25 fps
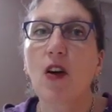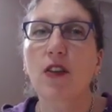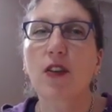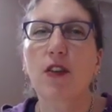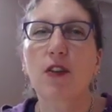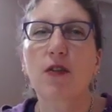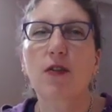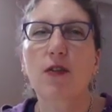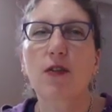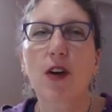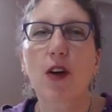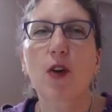
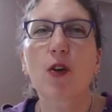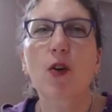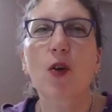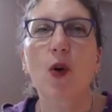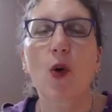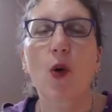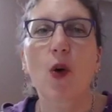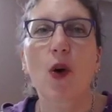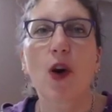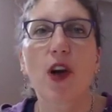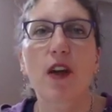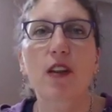lots of
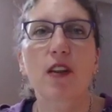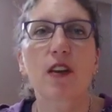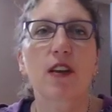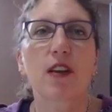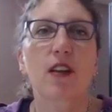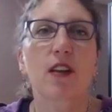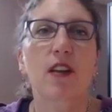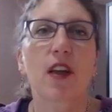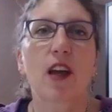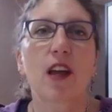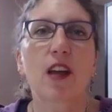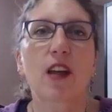Velcro. I
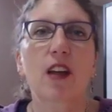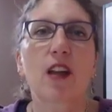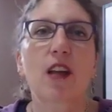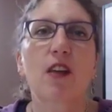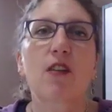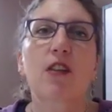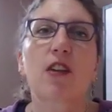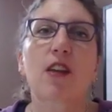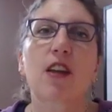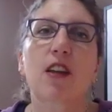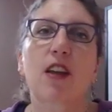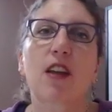think that
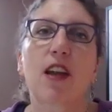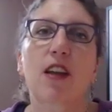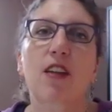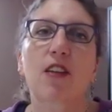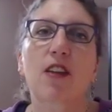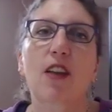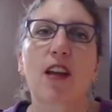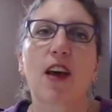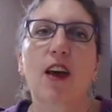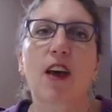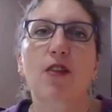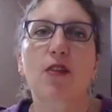negativity
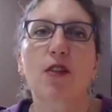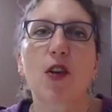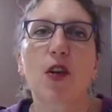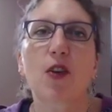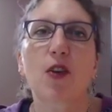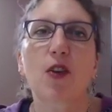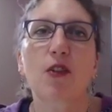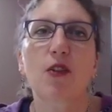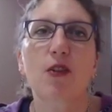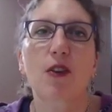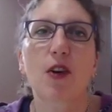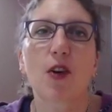tends to have
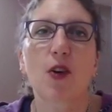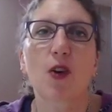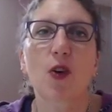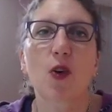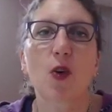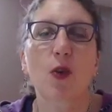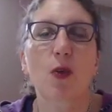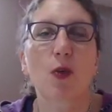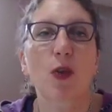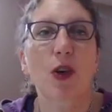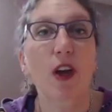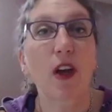lots of
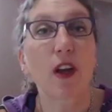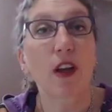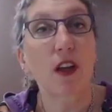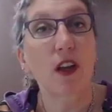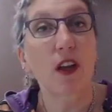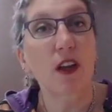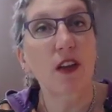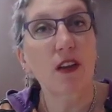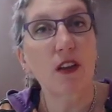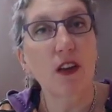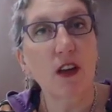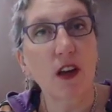Velcro and we
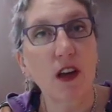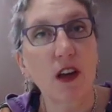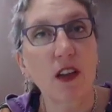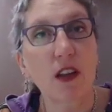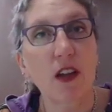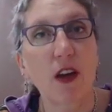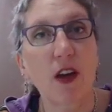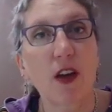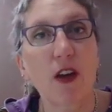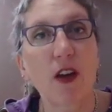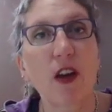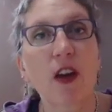kind of get
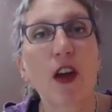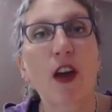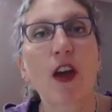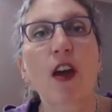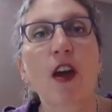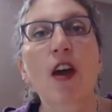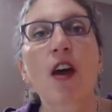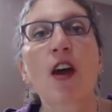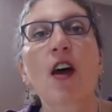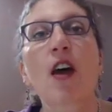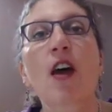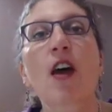stuck there.
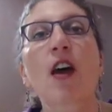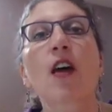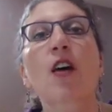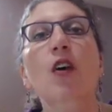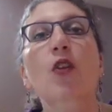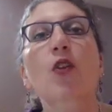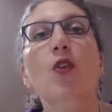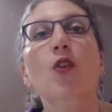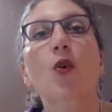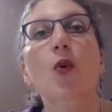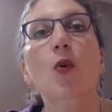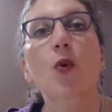
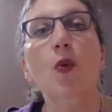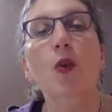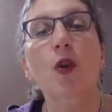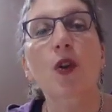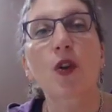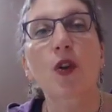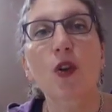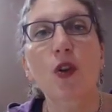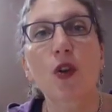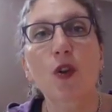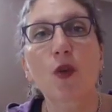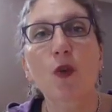So
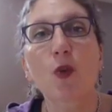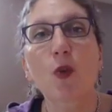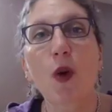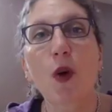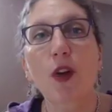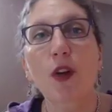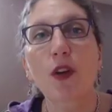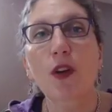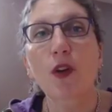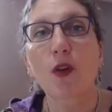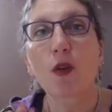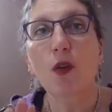you just
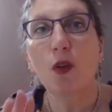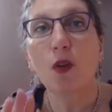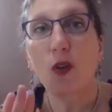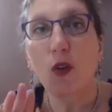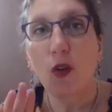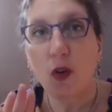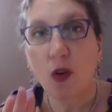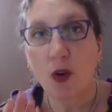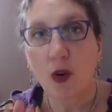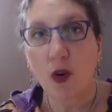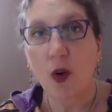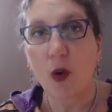want to
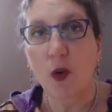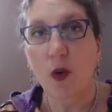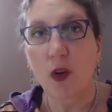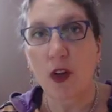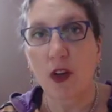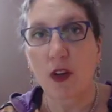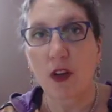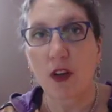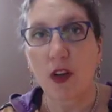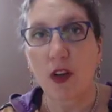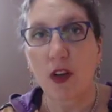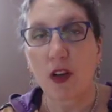
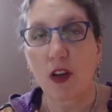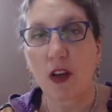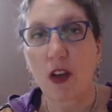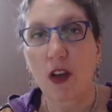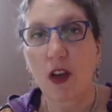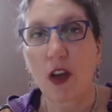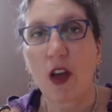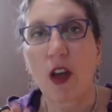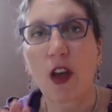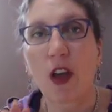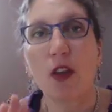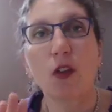notice it.
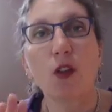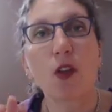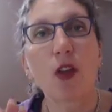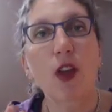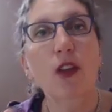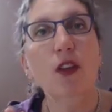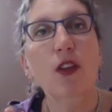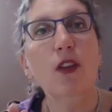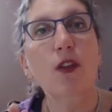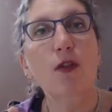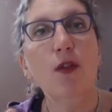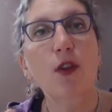
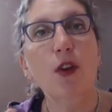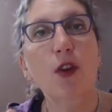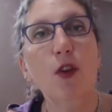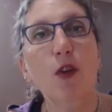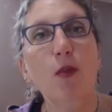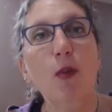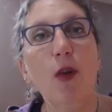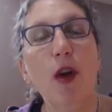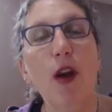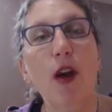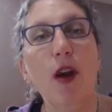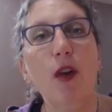So that's the
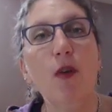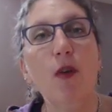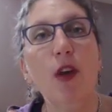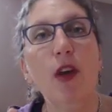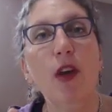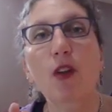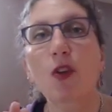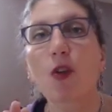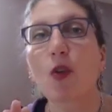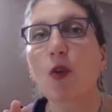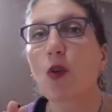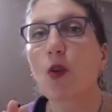first part,
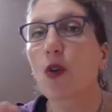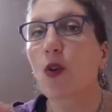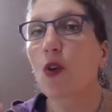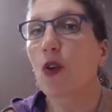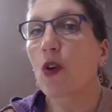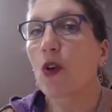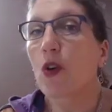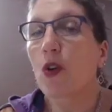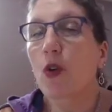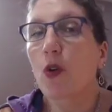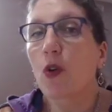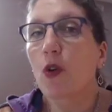right? So
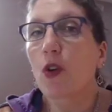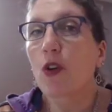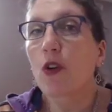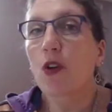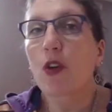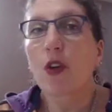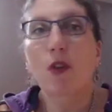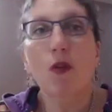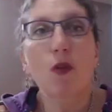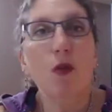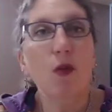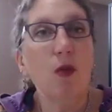you can
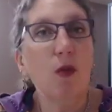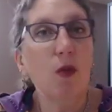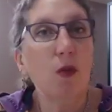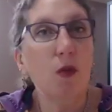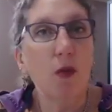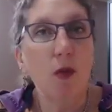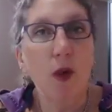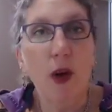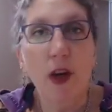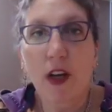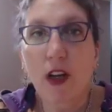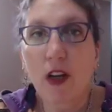notice it,
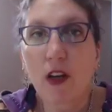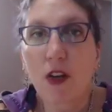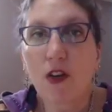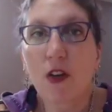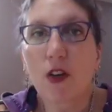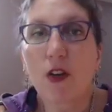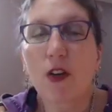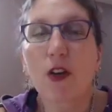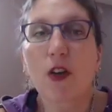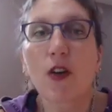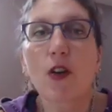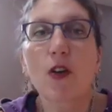write it in
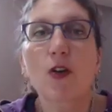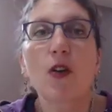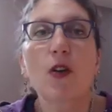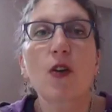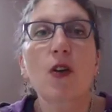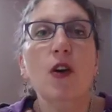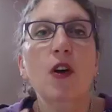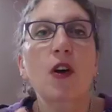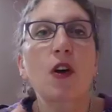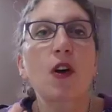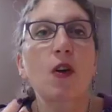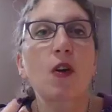your
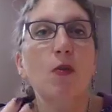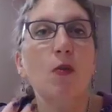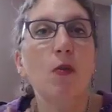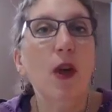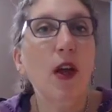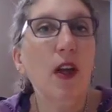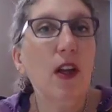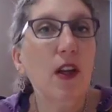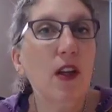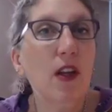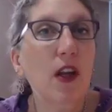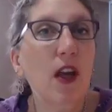journal,
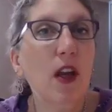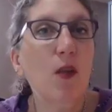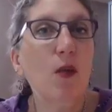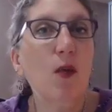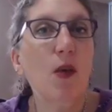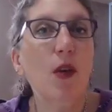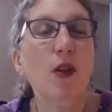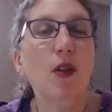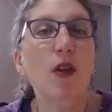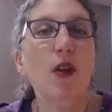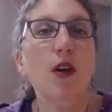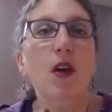
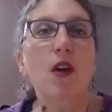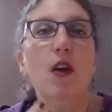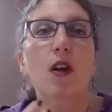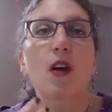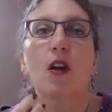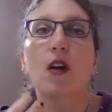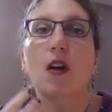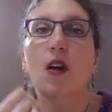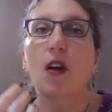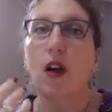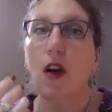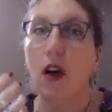meditate with
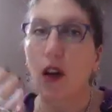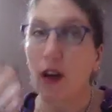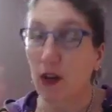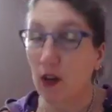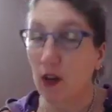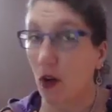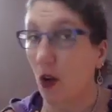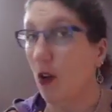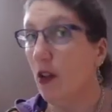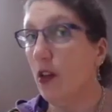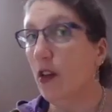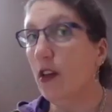it,
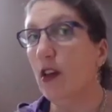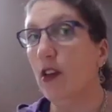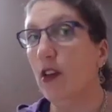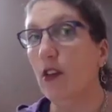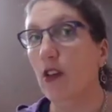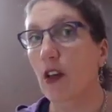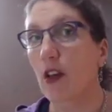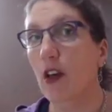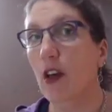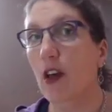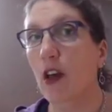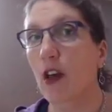acknowledge
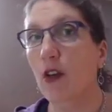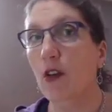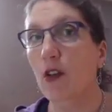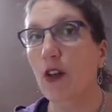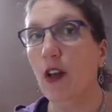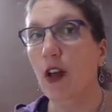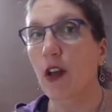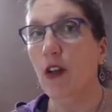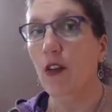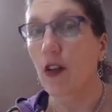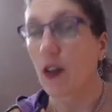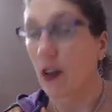it, say it
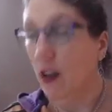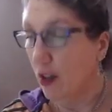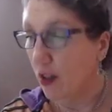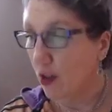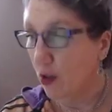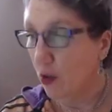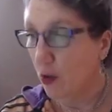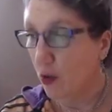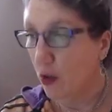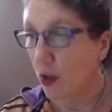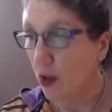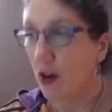out loud.
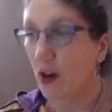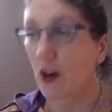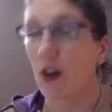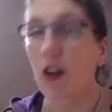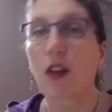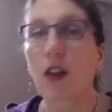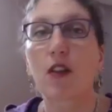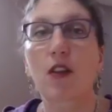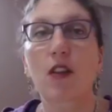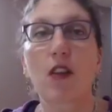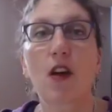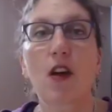Hello
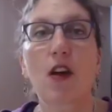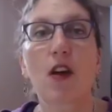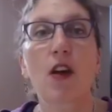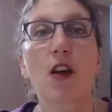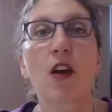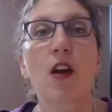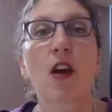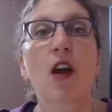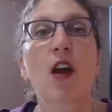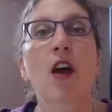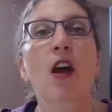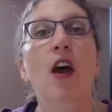there, it's
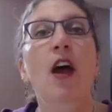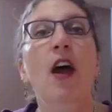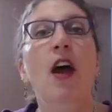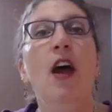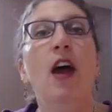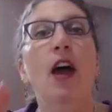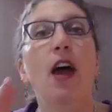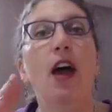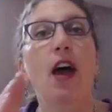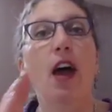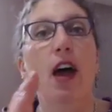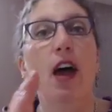there.
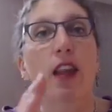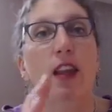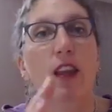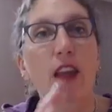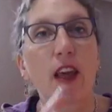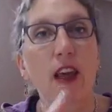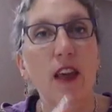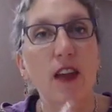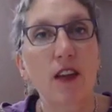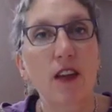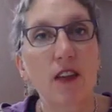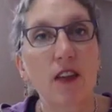
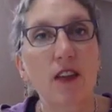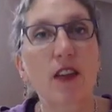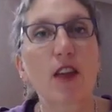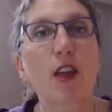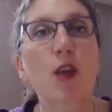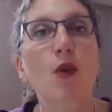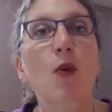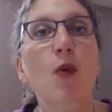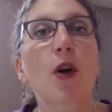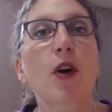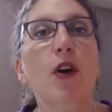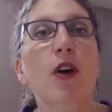And then
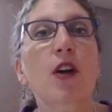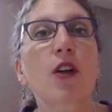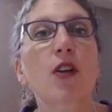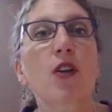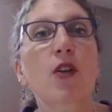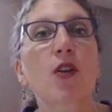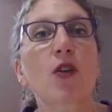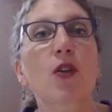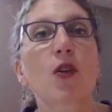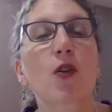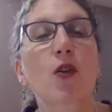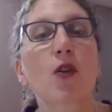see what
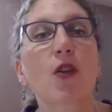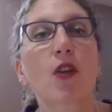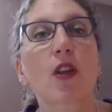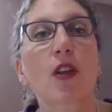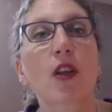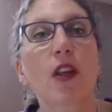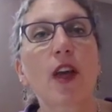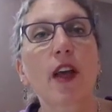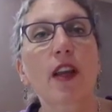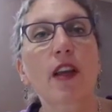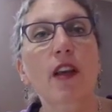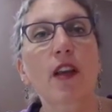can you do
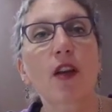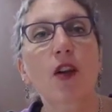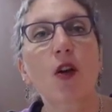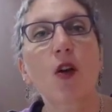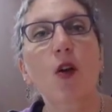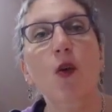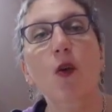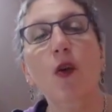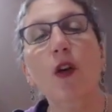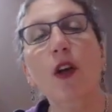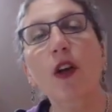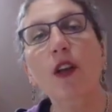to let it
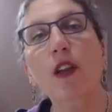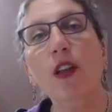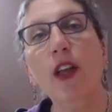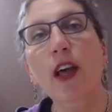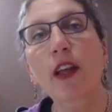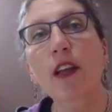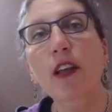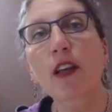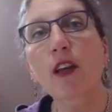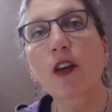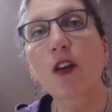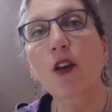go. Now,
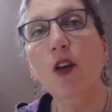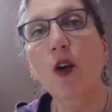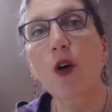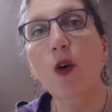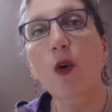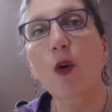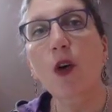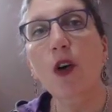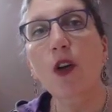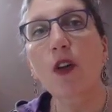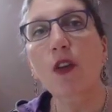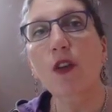letting
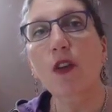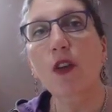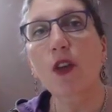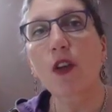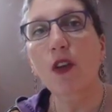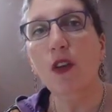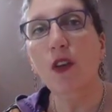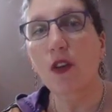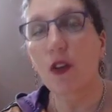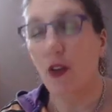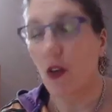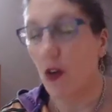go is
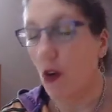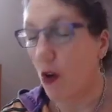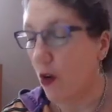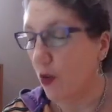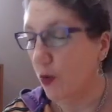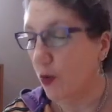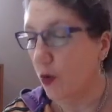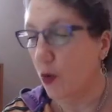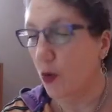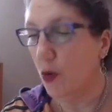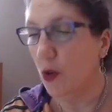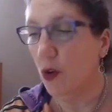
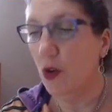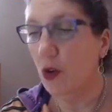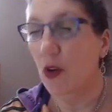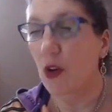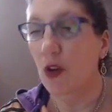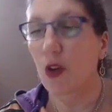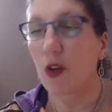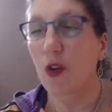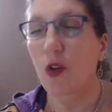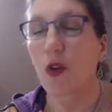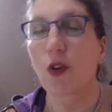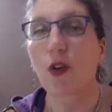also,
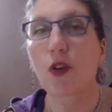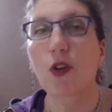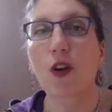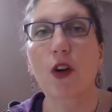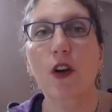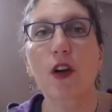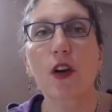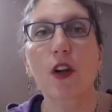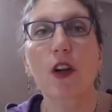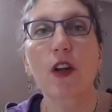you can use